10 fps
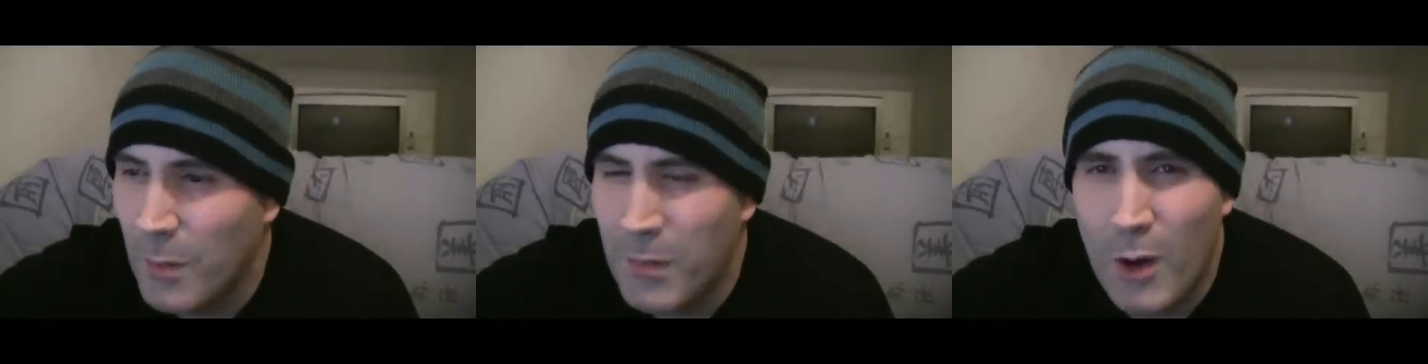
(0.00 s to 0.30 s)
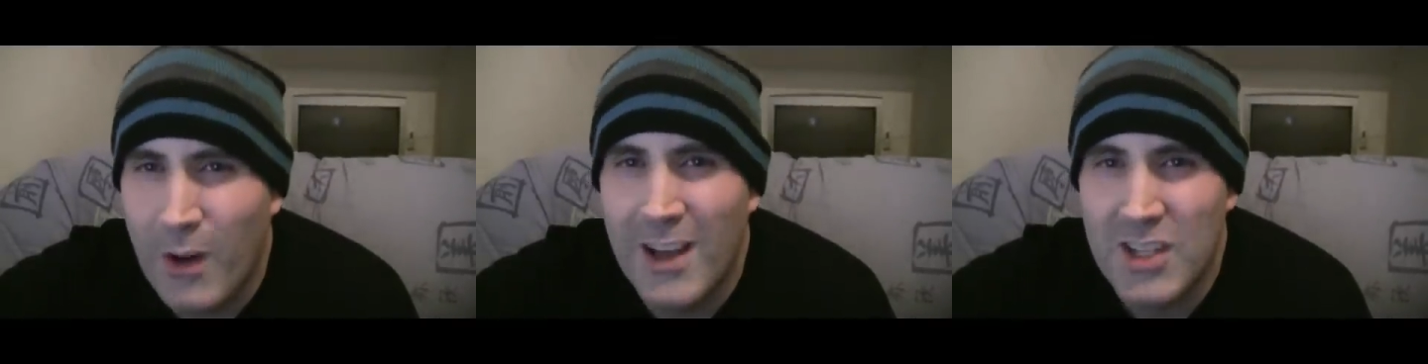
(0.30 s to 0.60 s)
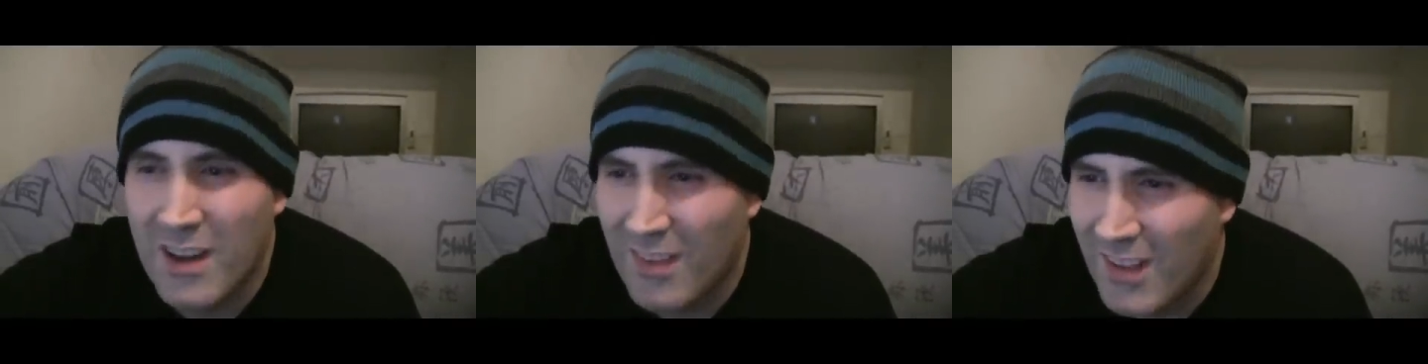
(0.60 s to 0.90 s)
A bloke
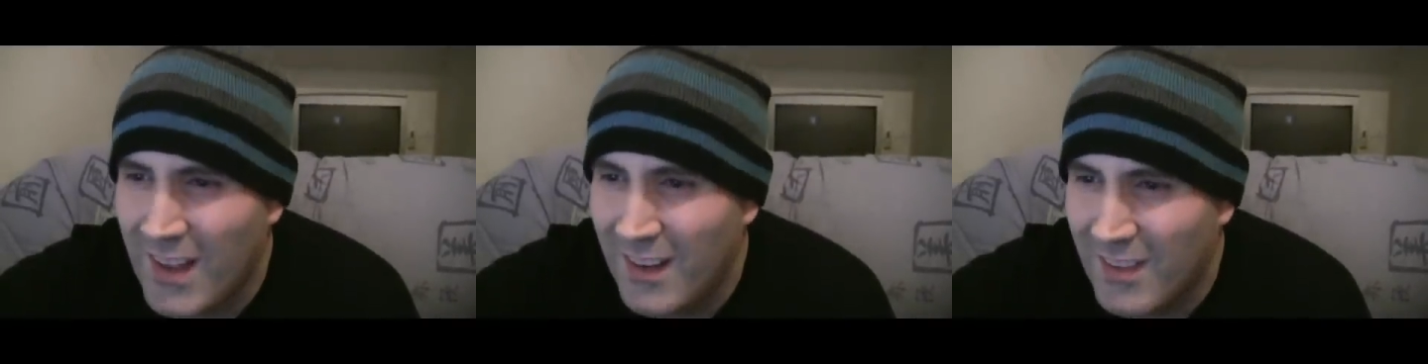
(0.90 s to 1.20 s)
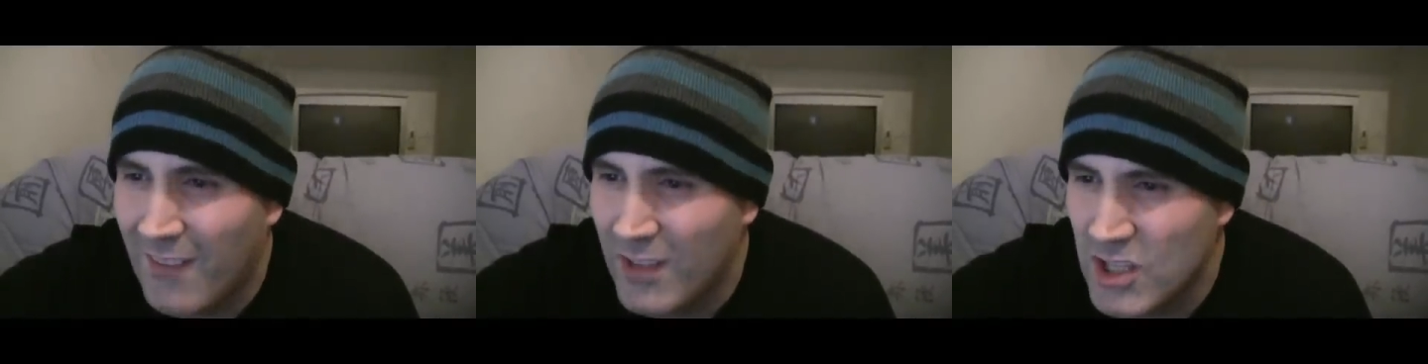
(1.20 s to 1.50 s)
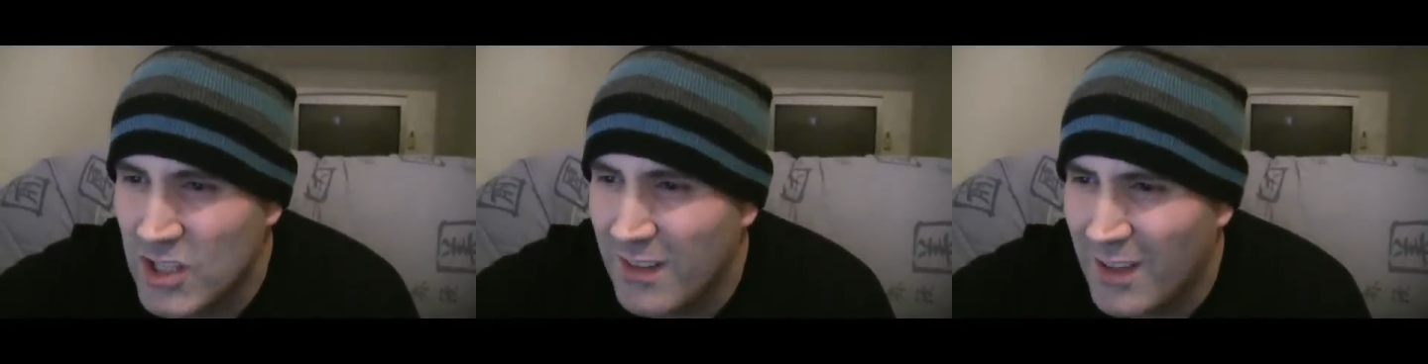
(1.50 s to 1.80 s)
actually consented to have this
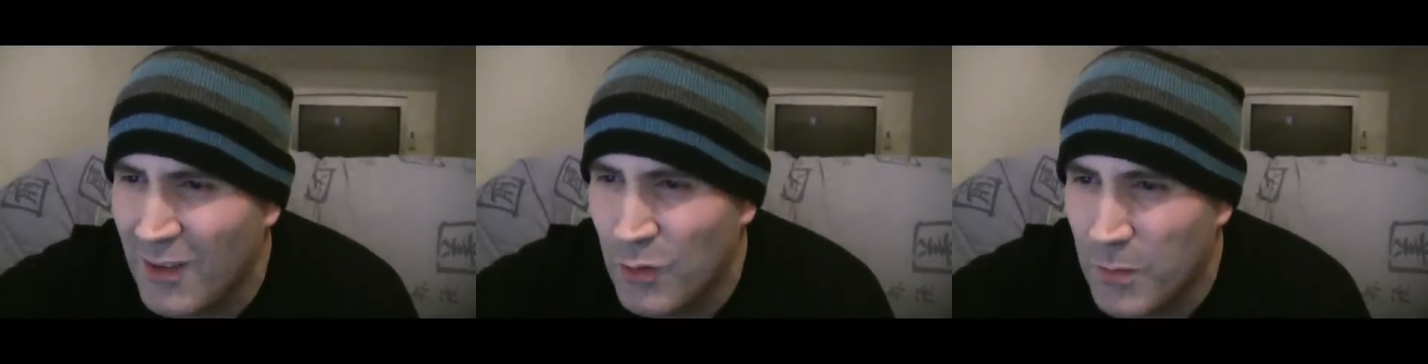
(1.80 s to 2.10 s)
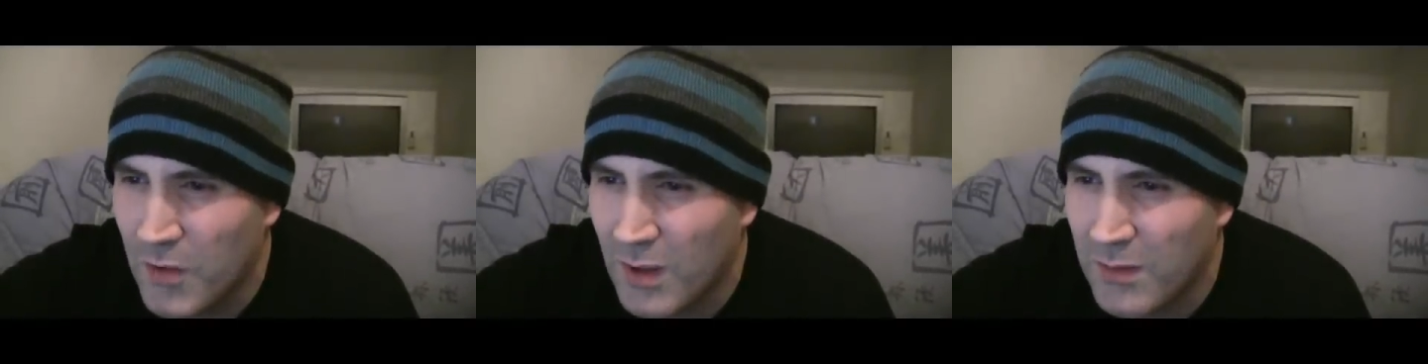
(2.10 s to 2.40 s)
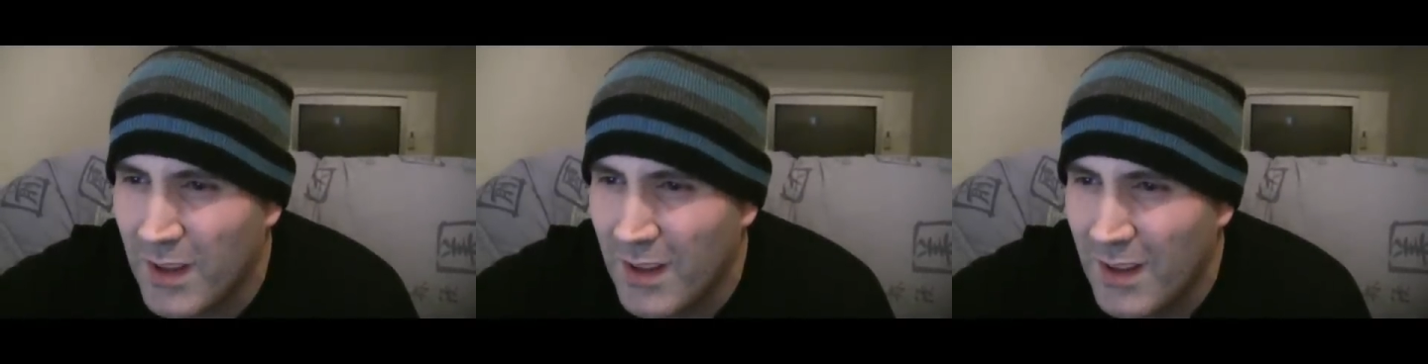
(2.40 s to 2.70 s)
shit done to himself.